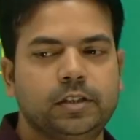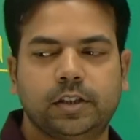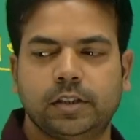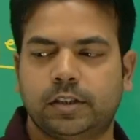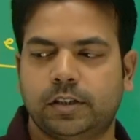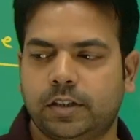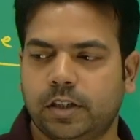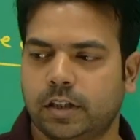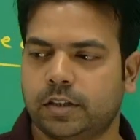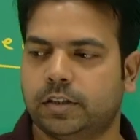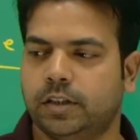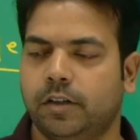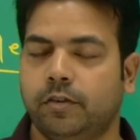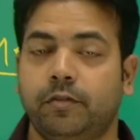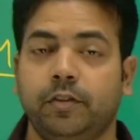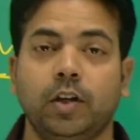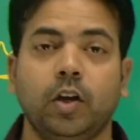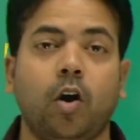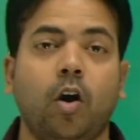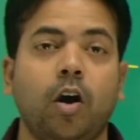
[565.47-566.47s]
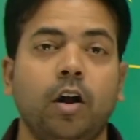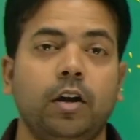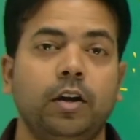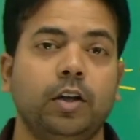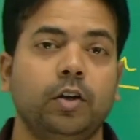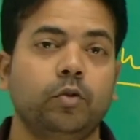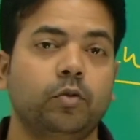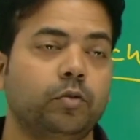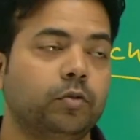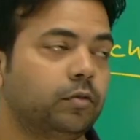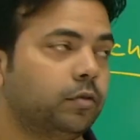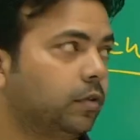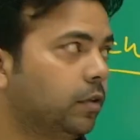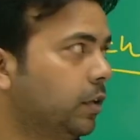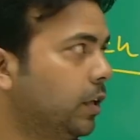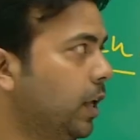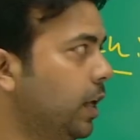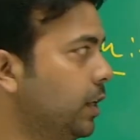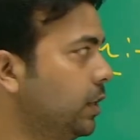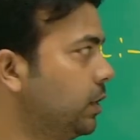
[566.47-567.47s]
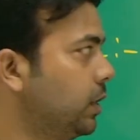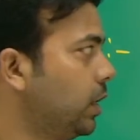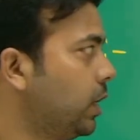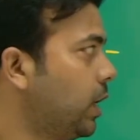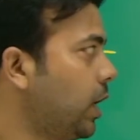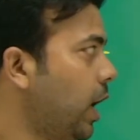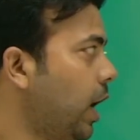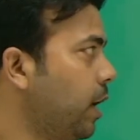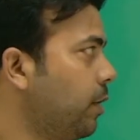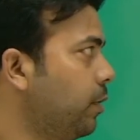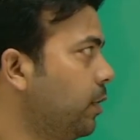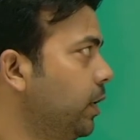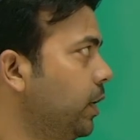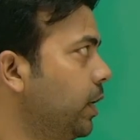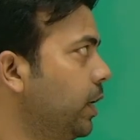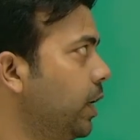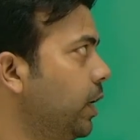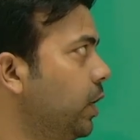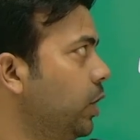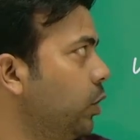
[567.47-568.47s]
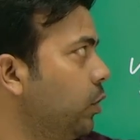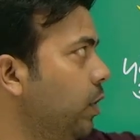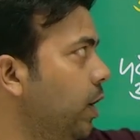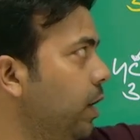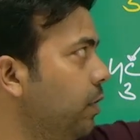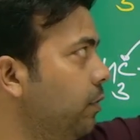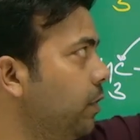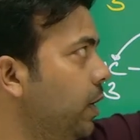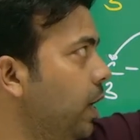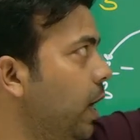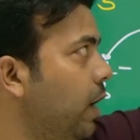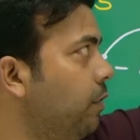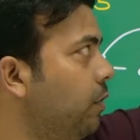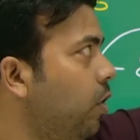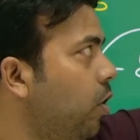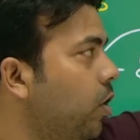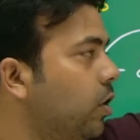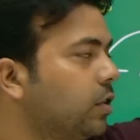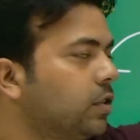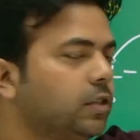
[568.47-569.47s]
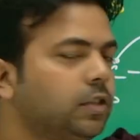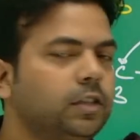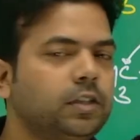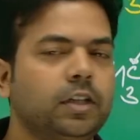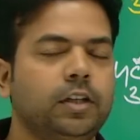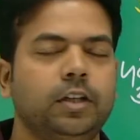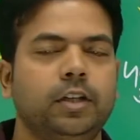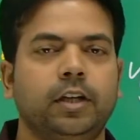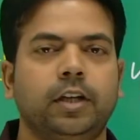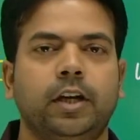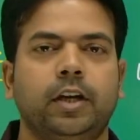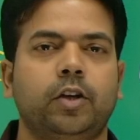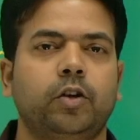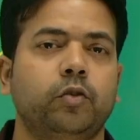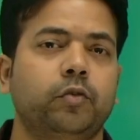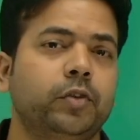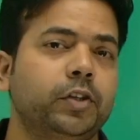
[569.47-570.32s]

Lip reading: structure. We all knew there is a carbon negative and we have an oxygen negative.